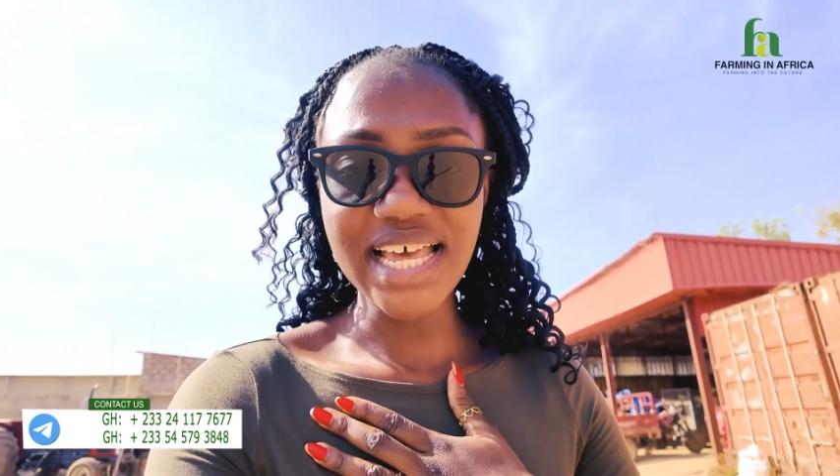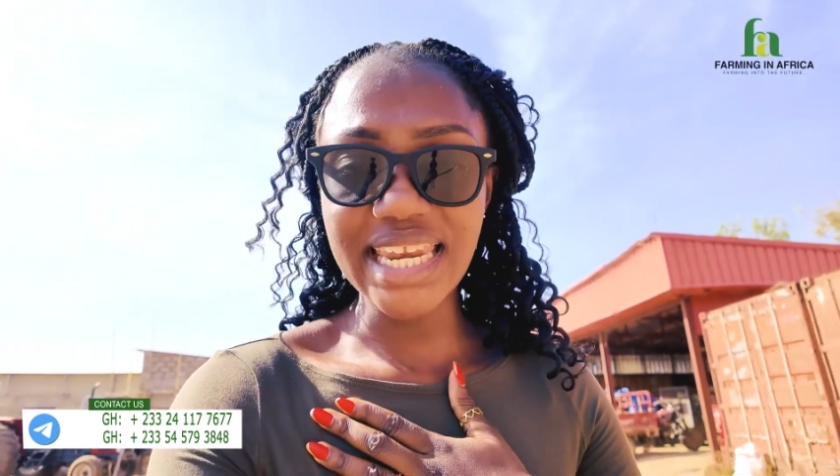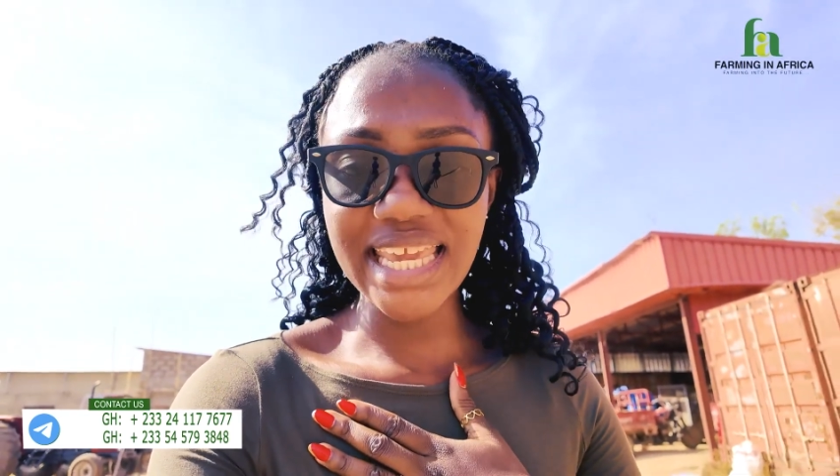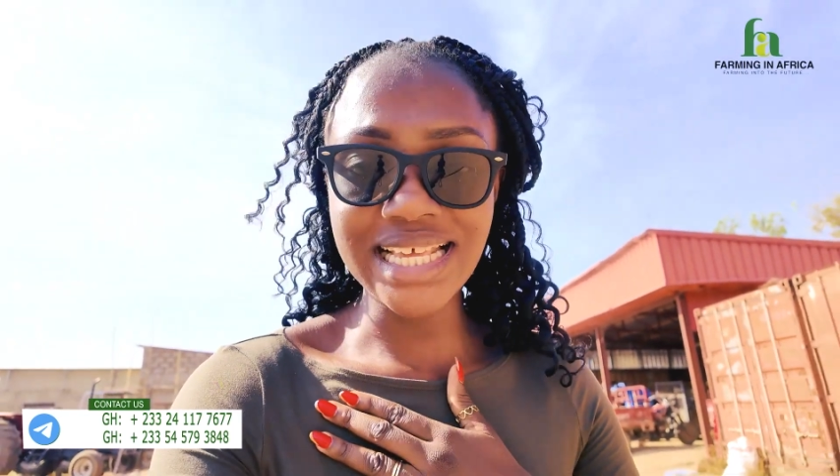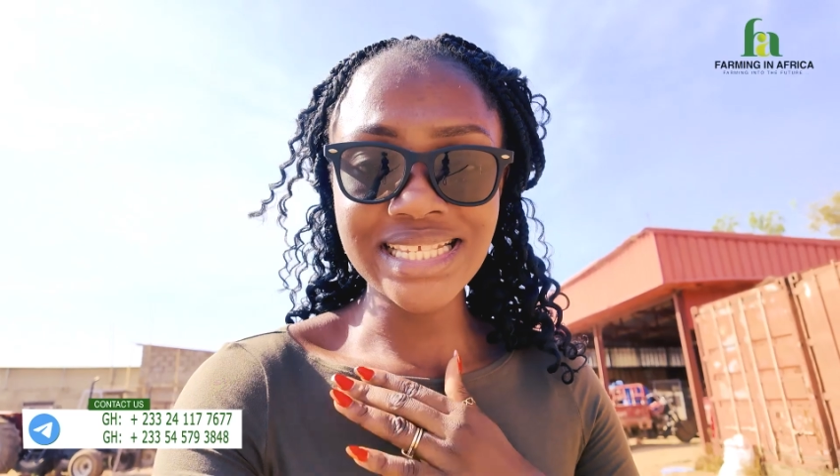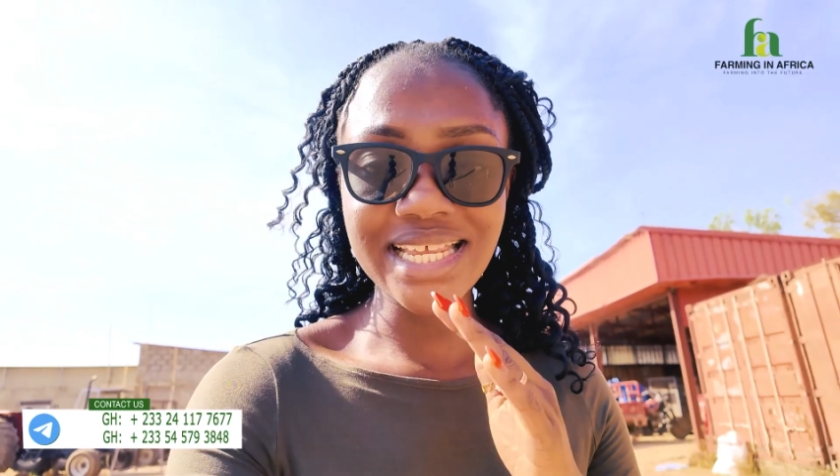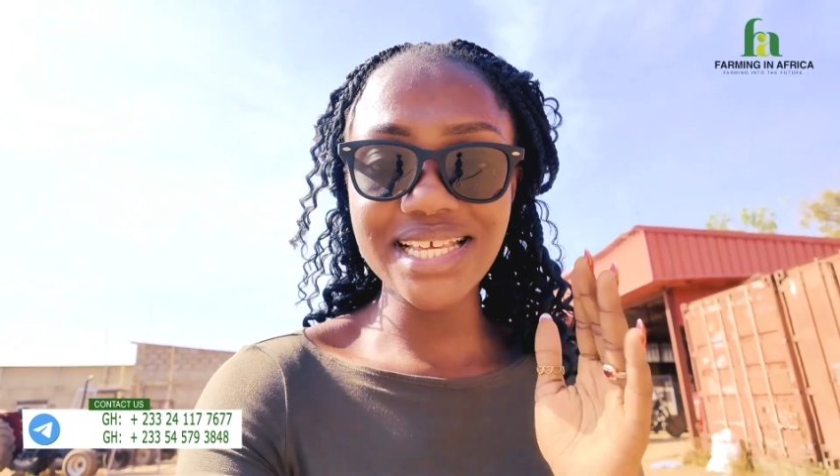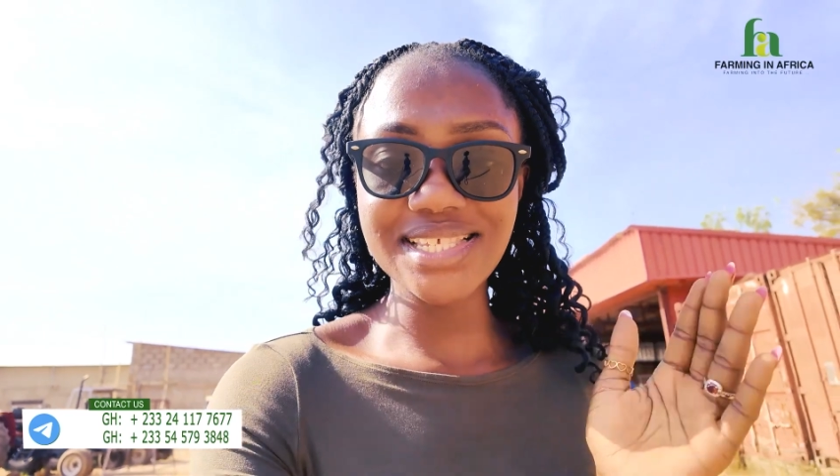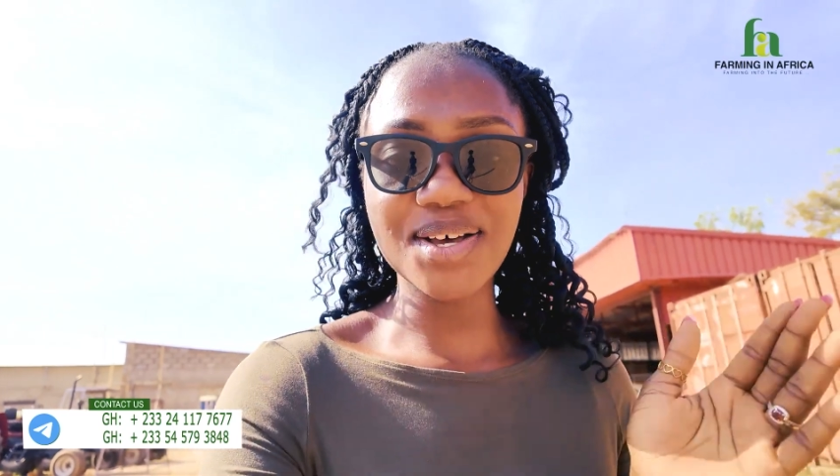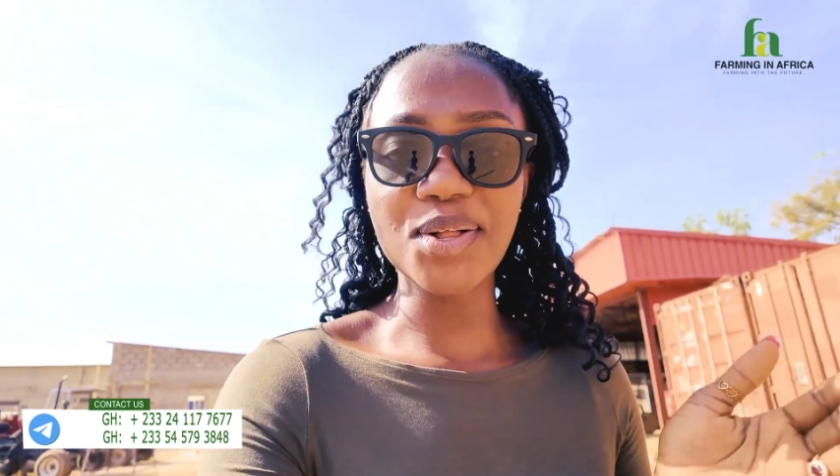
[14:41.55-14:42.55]
and he has said
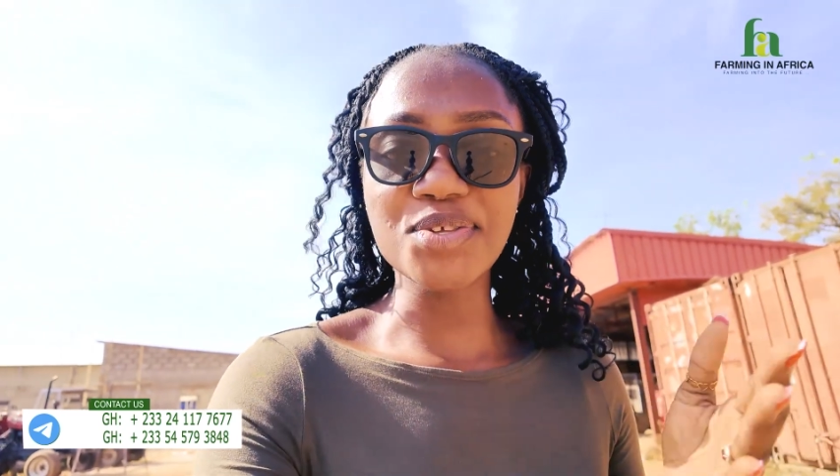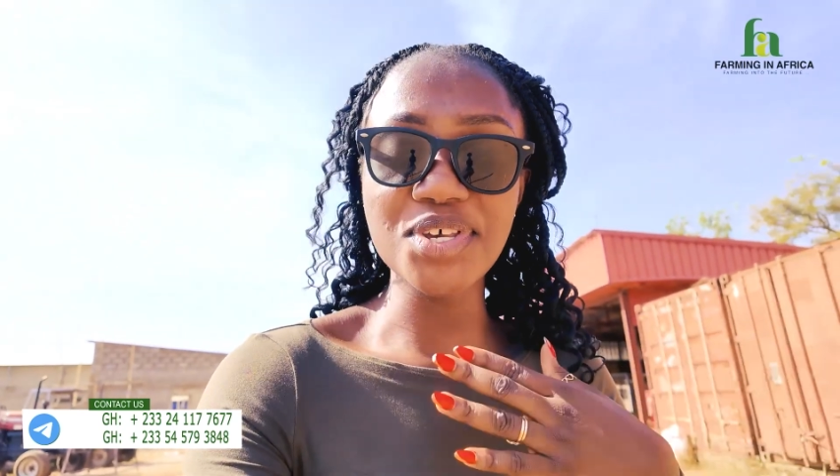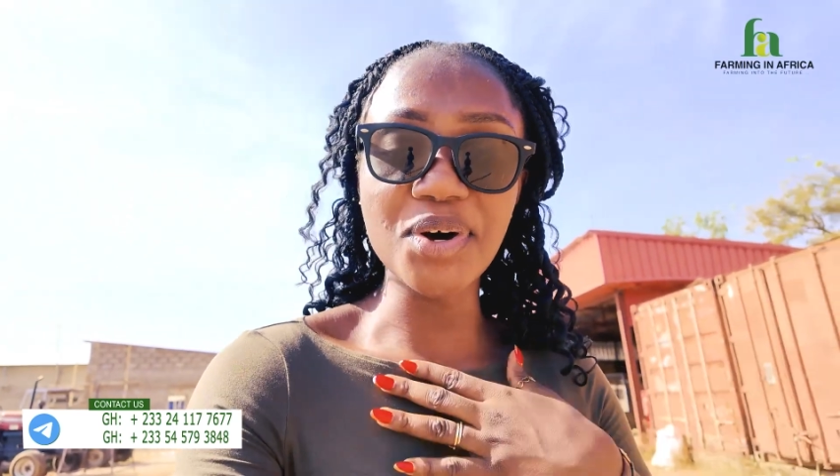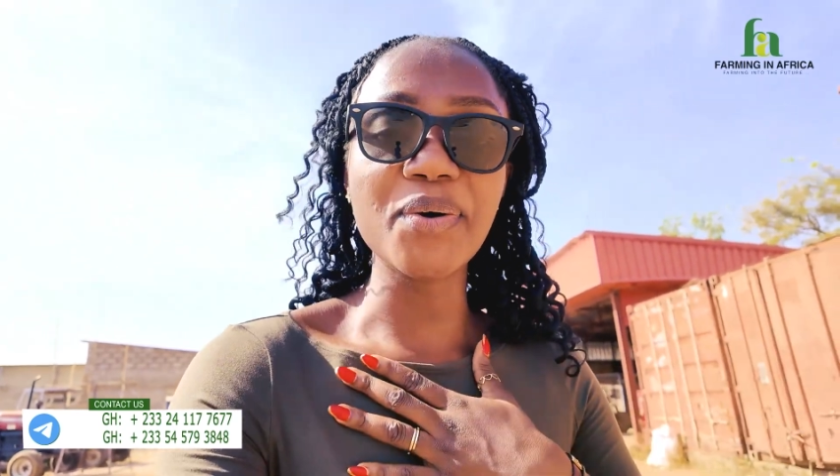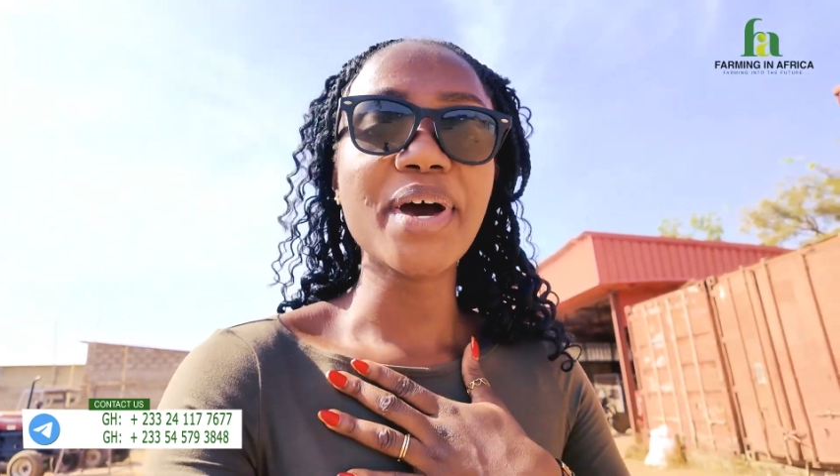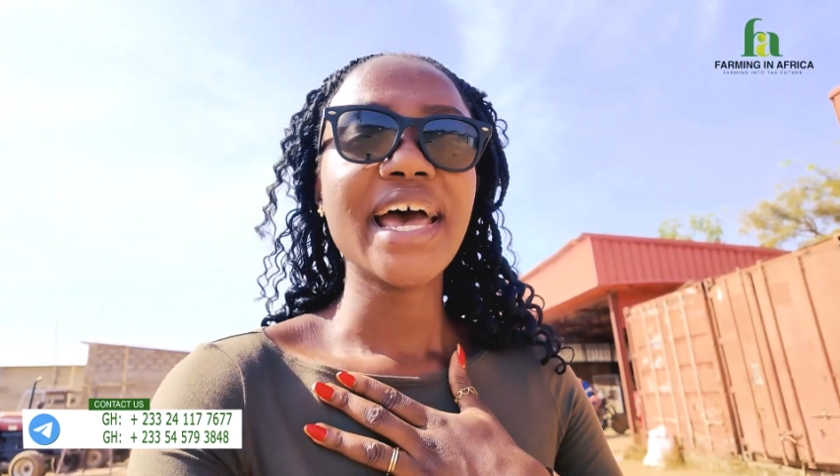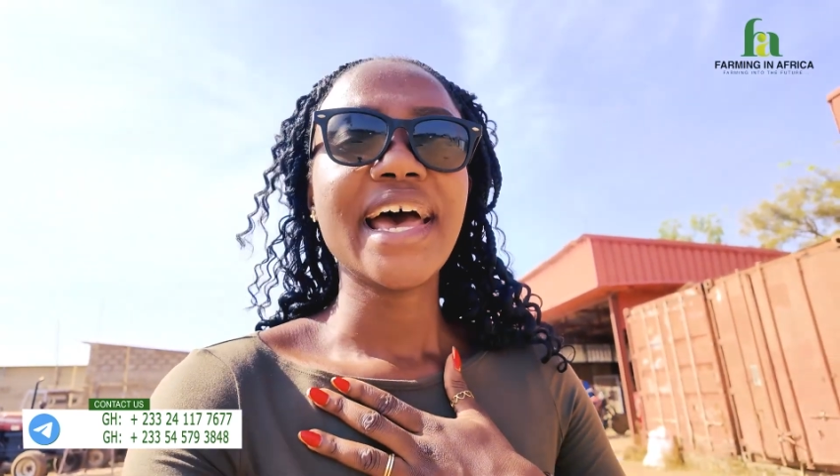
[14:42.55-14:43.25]
it all. So